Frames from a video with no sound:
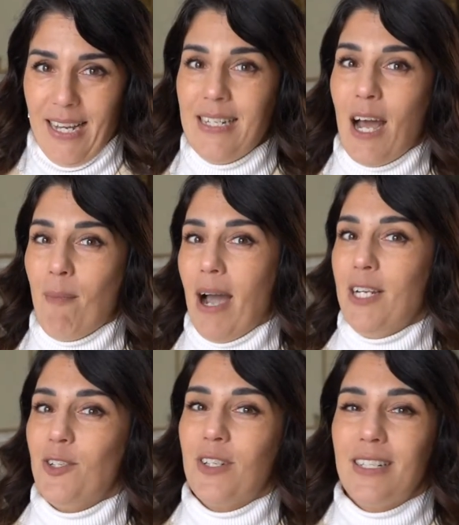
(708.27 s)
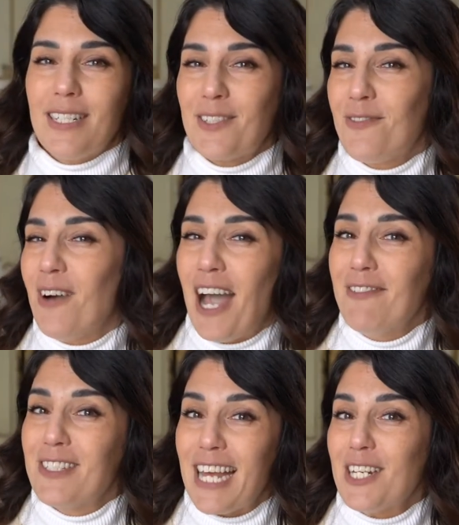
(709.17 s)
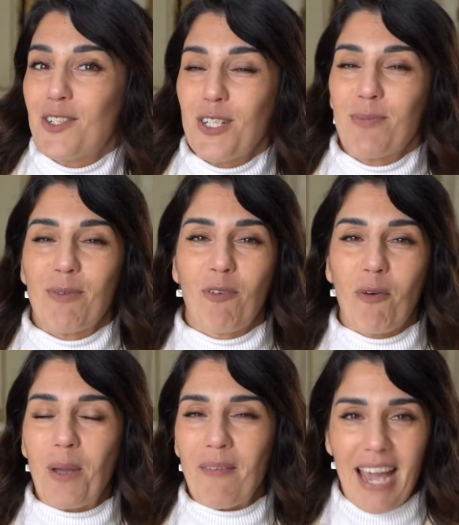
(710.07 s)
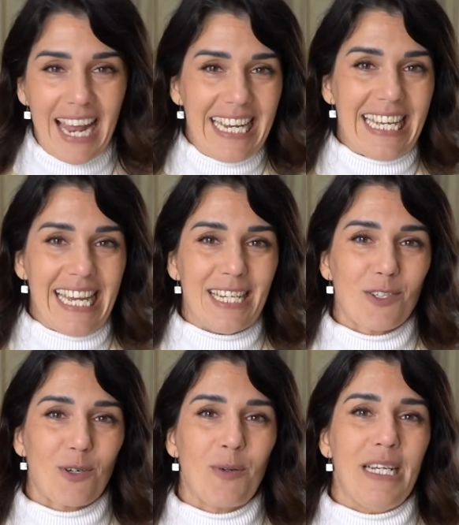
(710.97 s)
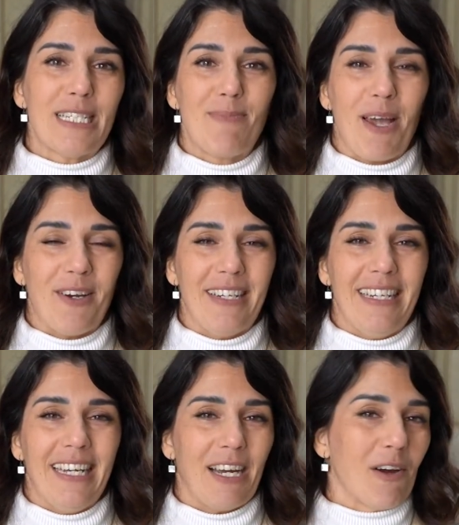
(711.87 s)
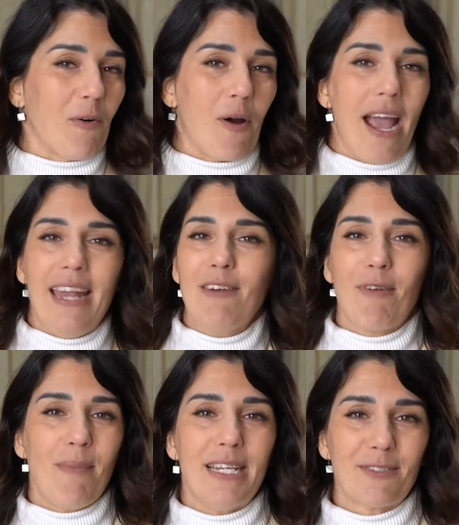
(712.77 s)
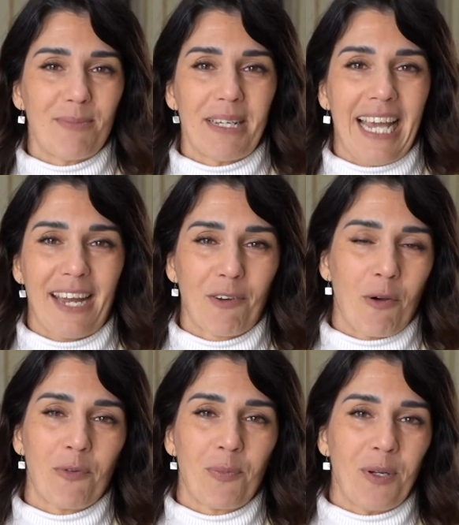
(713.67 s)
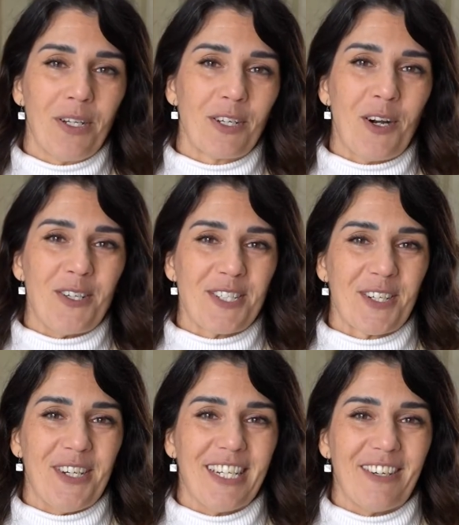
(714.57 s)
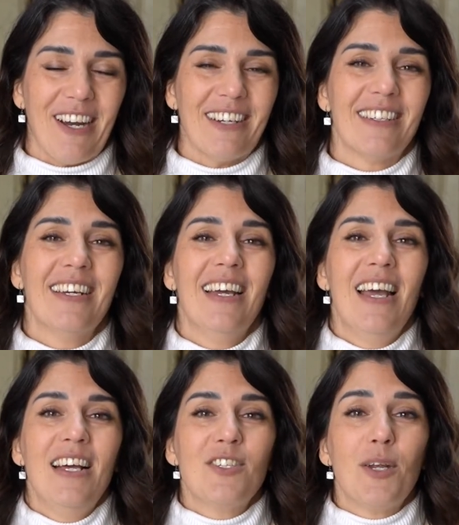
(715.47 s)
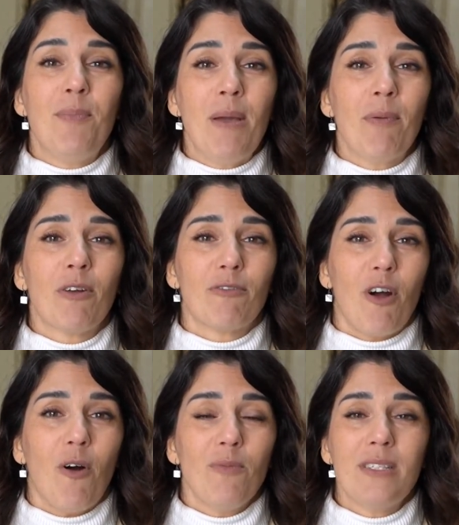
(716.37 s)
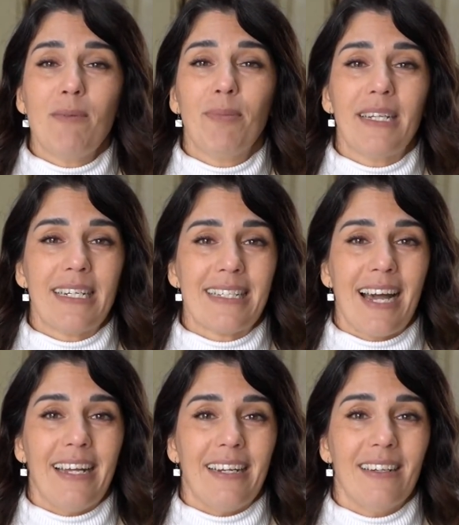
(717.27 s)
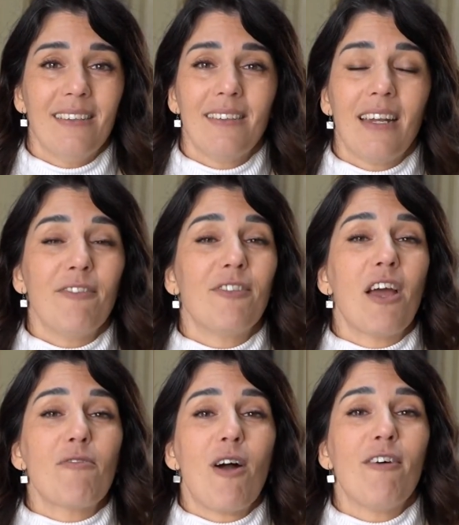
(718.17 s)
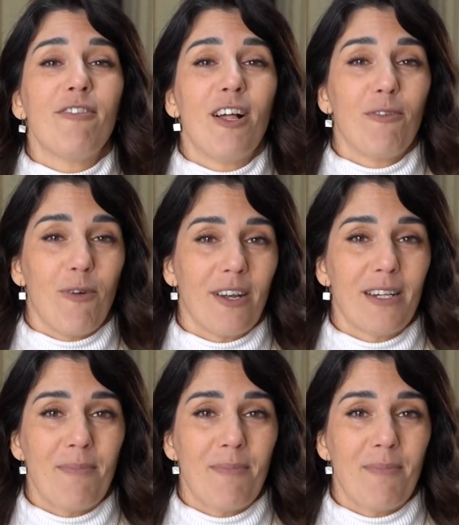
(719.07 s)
Now mind you, this is 5 centuries before we have any kings or queens buried in here, or any remains from the catacombs put into consecrated ground. So the people of Rome simply decided that if their Raphael wanted the